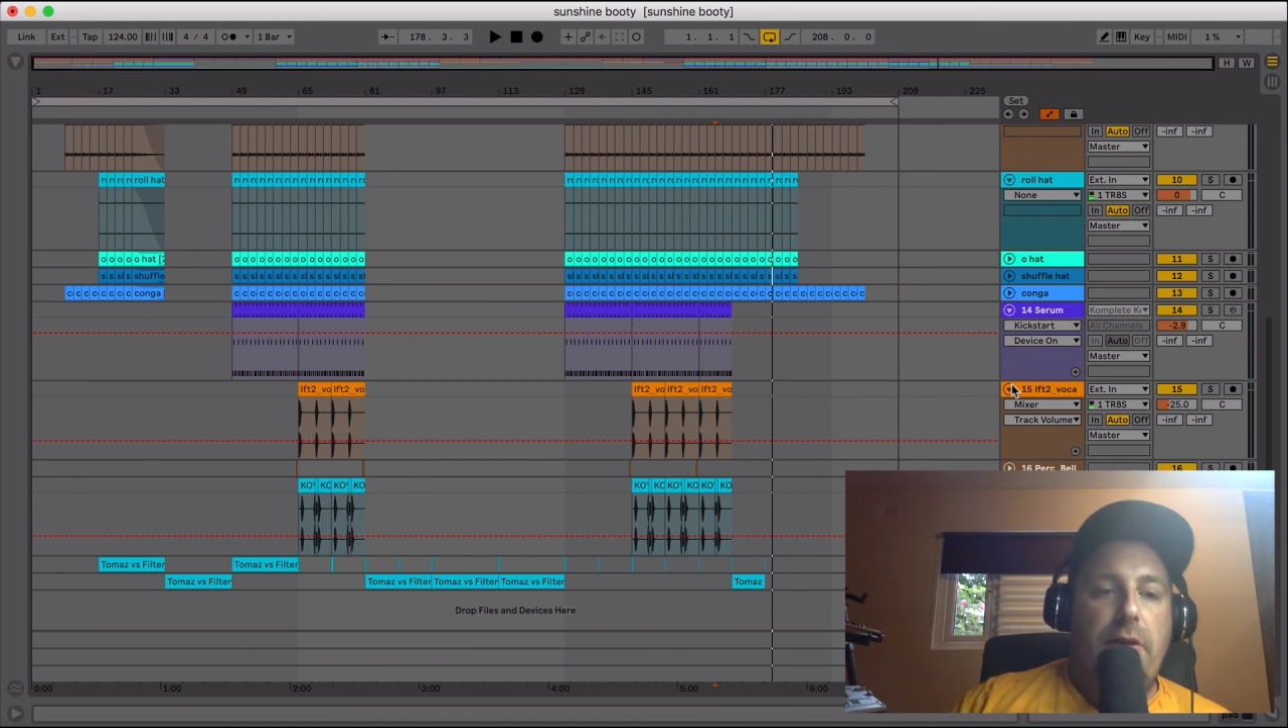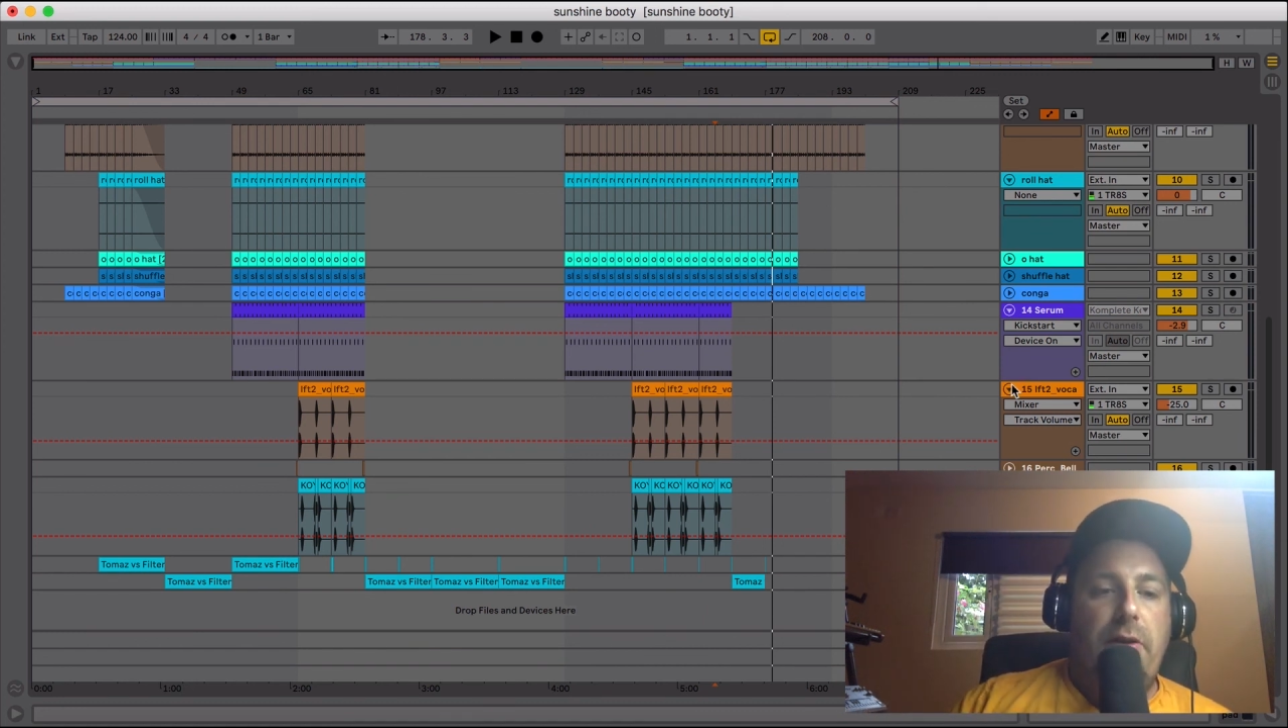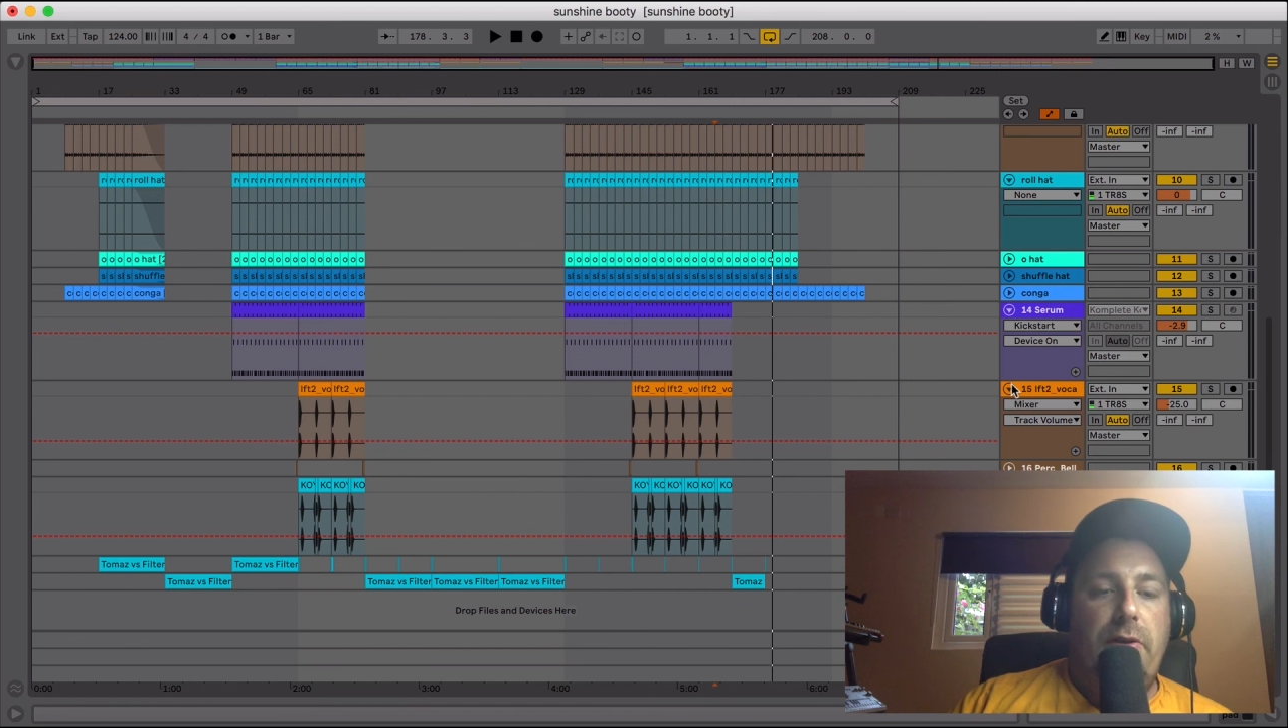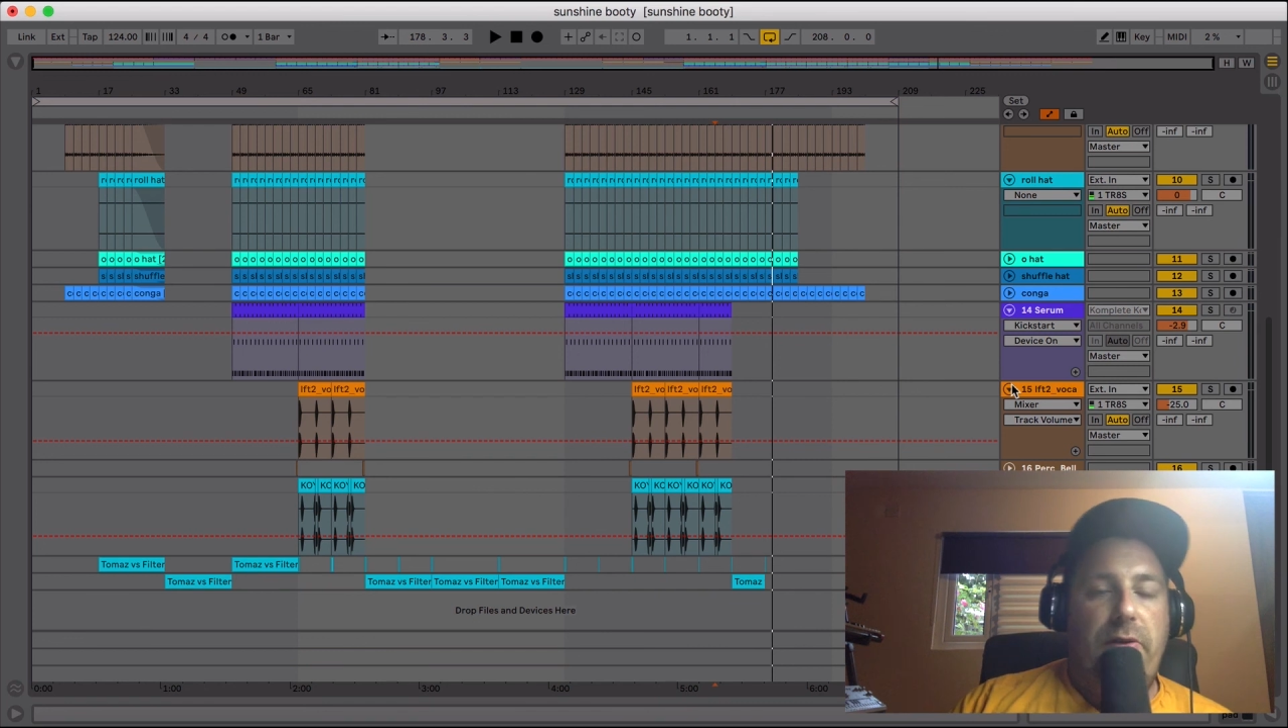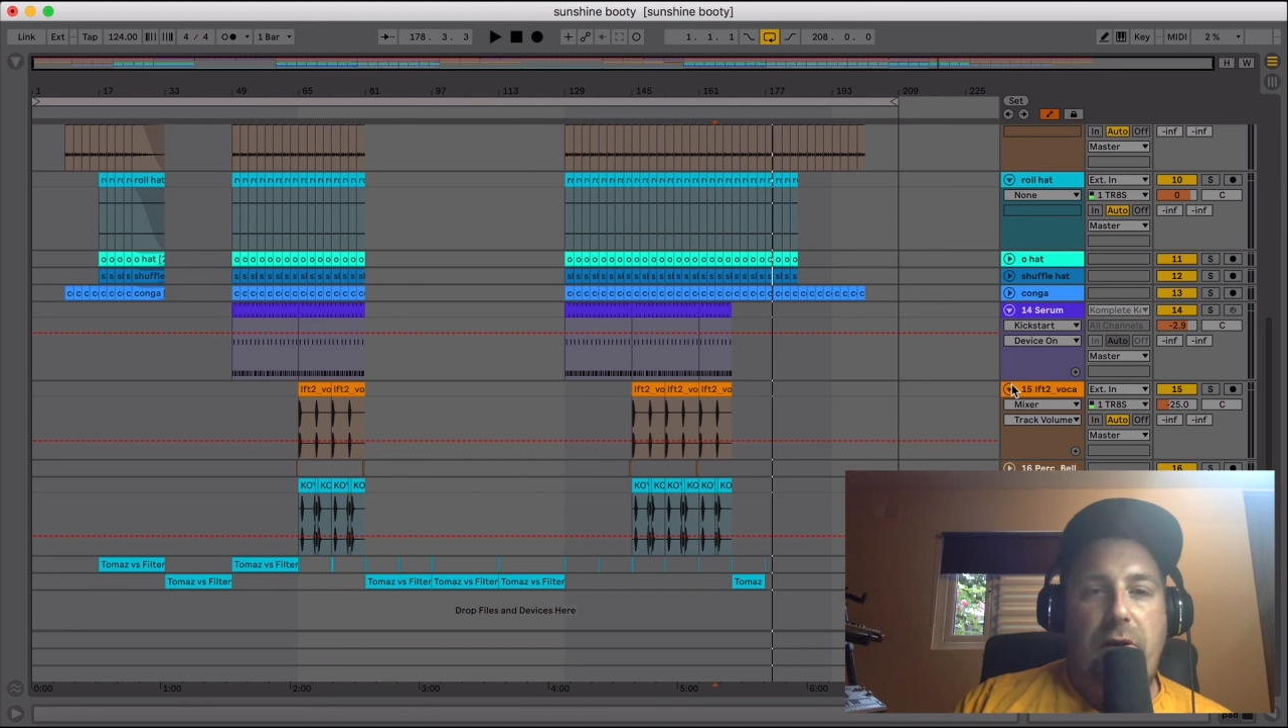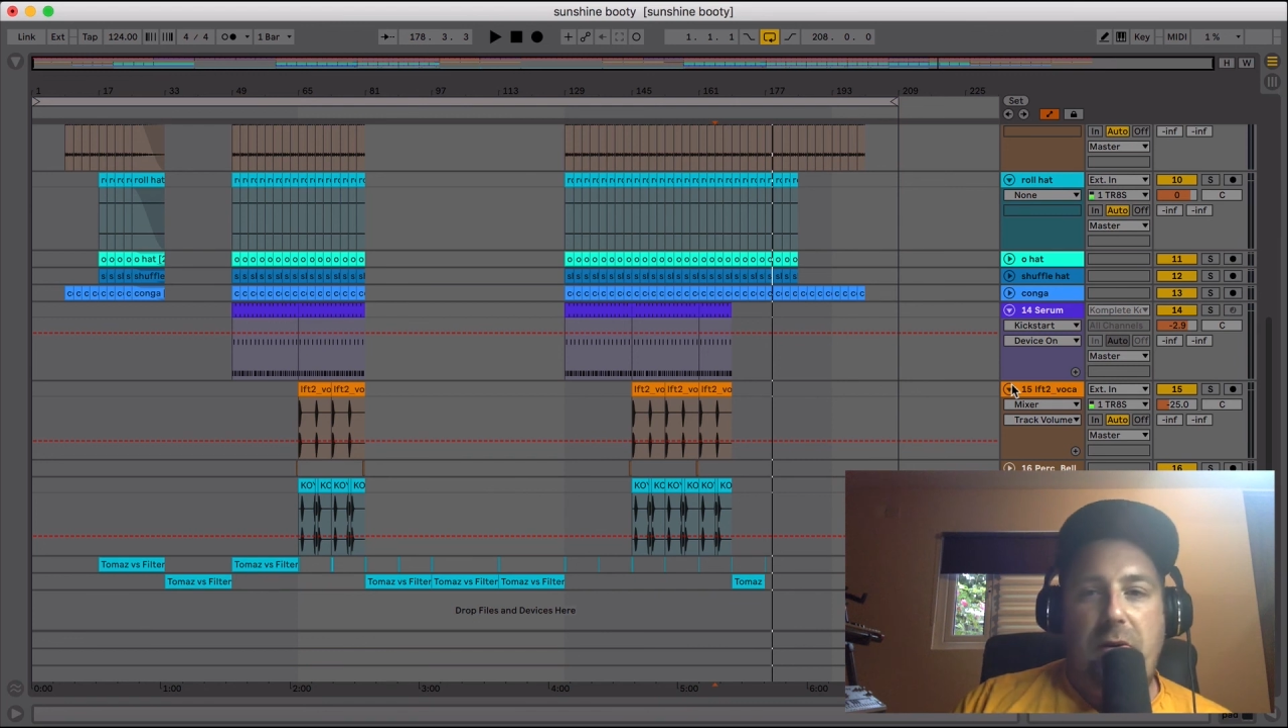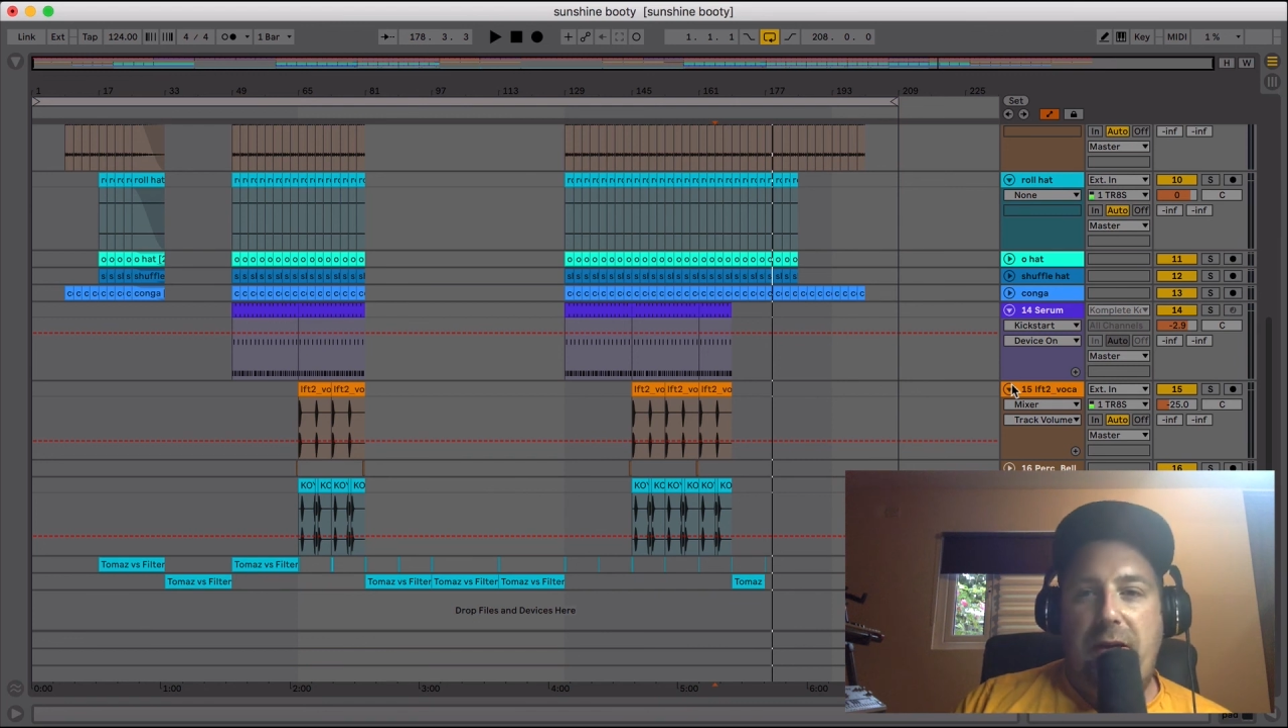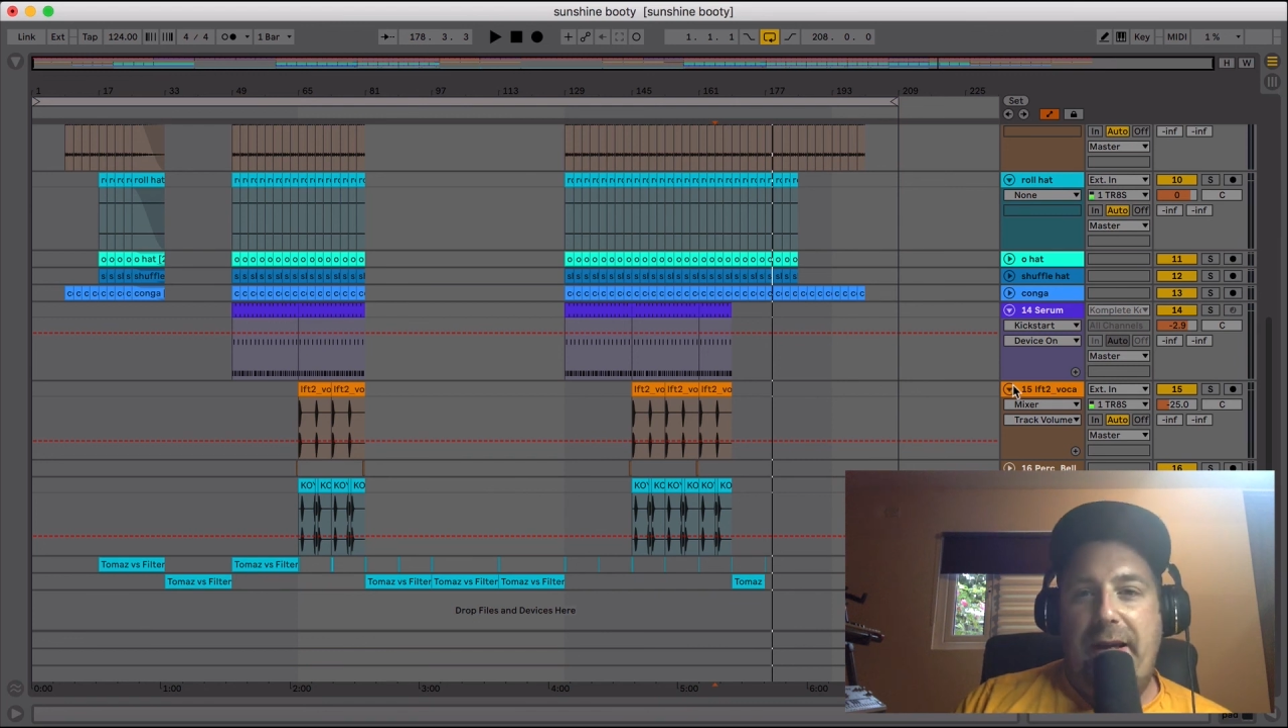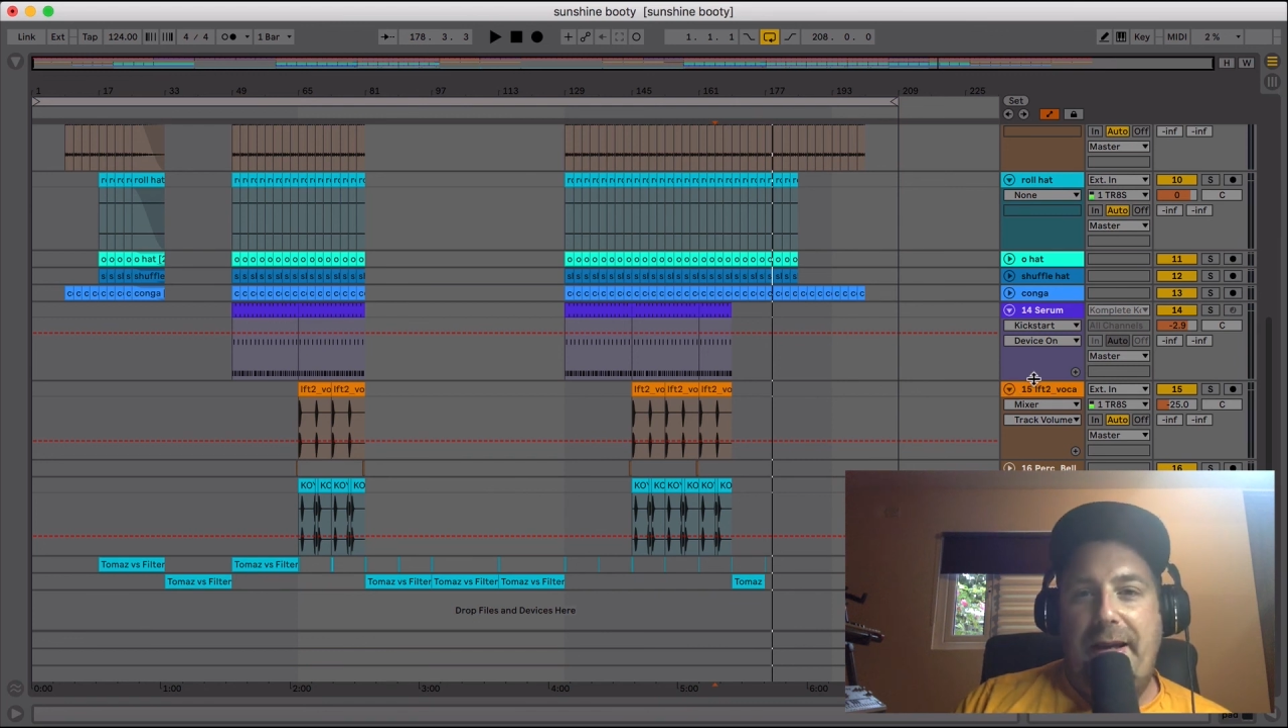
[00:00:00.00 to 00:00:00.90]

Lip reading: So